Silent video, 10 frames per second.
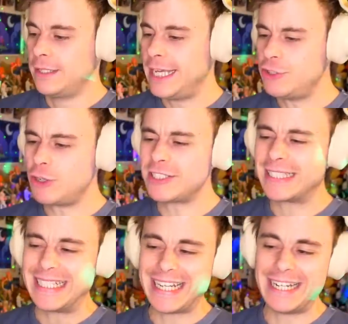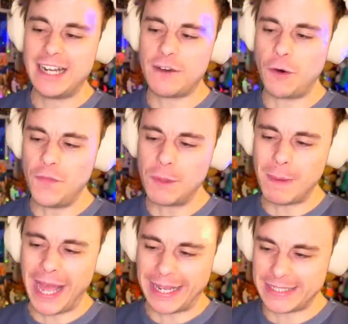Interestingly enough, on the
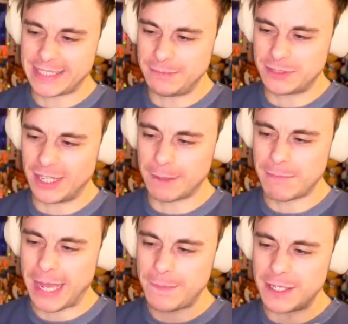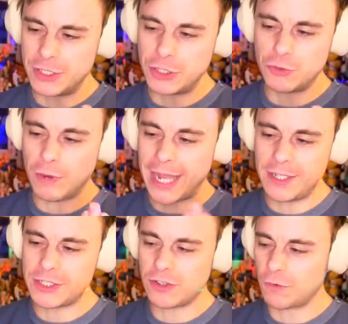back it seems like maybe a new
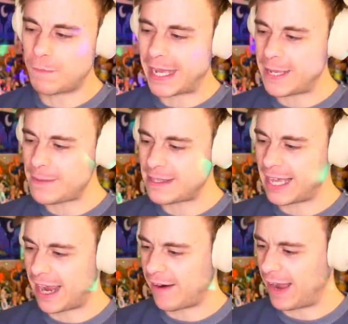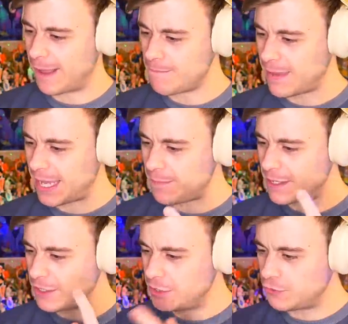render of Baby there and maybe
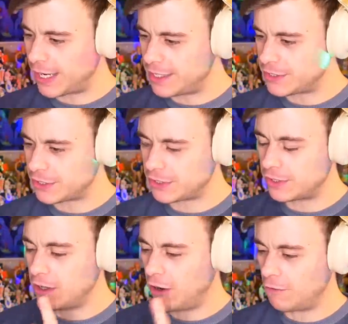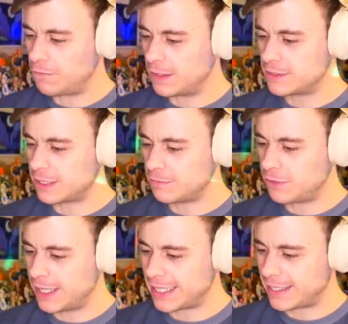a new render of Funtime
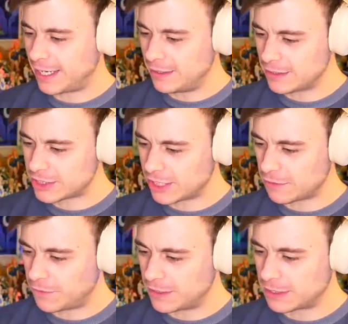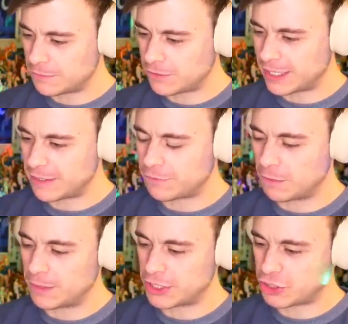Freddy. It kind of looks like the Funtime Freddy
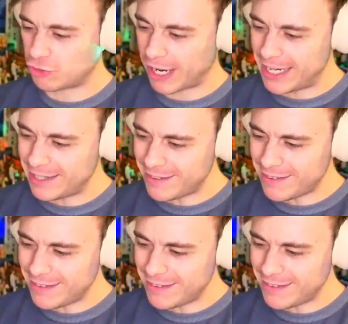from the trailer?